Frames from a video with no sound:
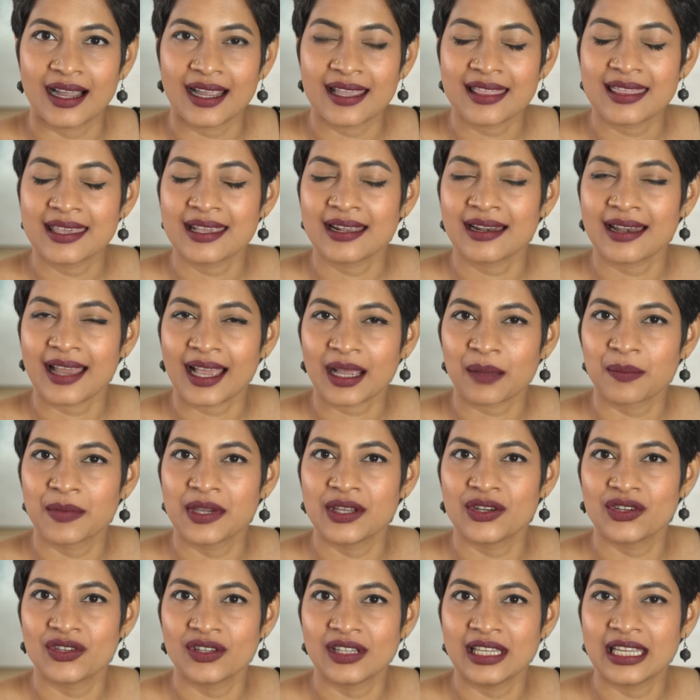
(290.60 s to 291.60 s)
I think
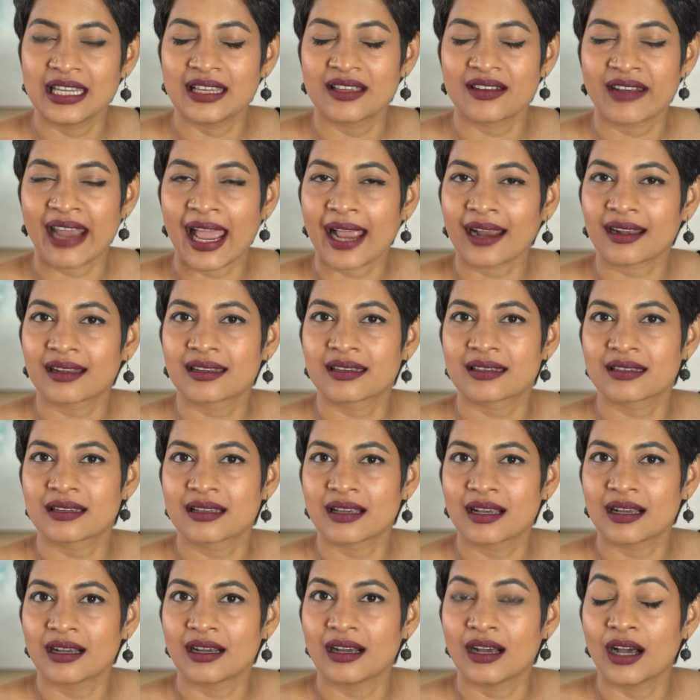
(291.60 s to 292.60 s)
Lakme really cracked
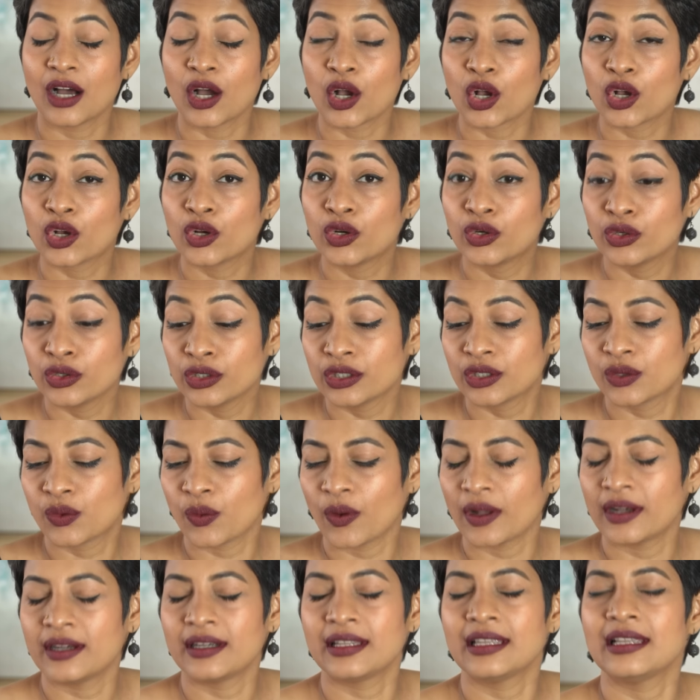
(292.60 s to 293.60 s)
a good
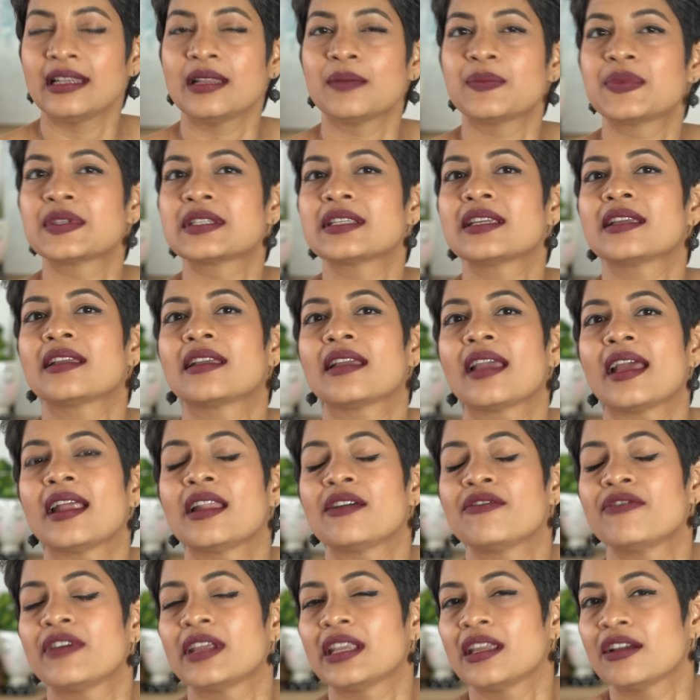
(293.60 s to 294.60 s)
quality lipstick
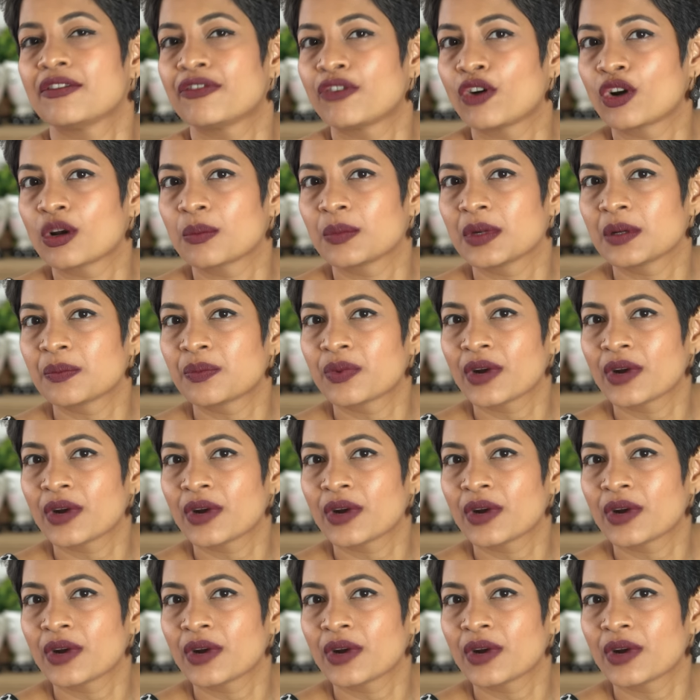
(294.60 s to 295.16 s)
at a very affordable